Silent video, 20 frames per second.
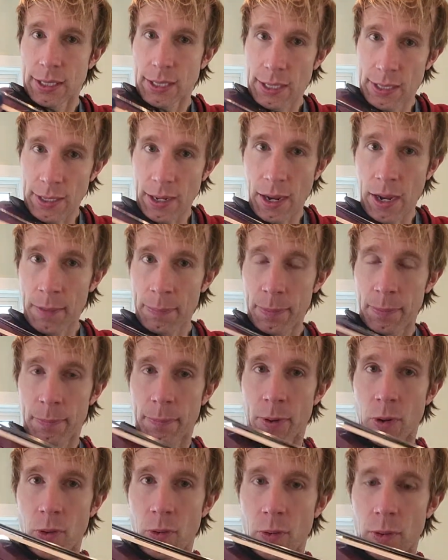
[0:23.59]
an up
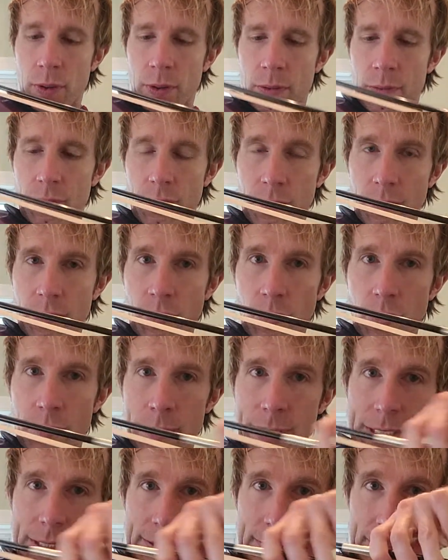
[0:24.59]
bow for 4
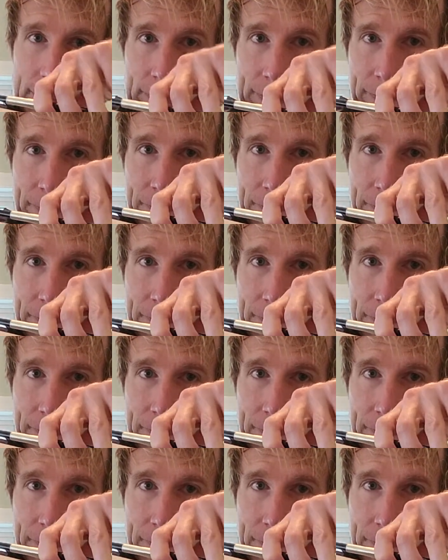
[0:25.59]
beats.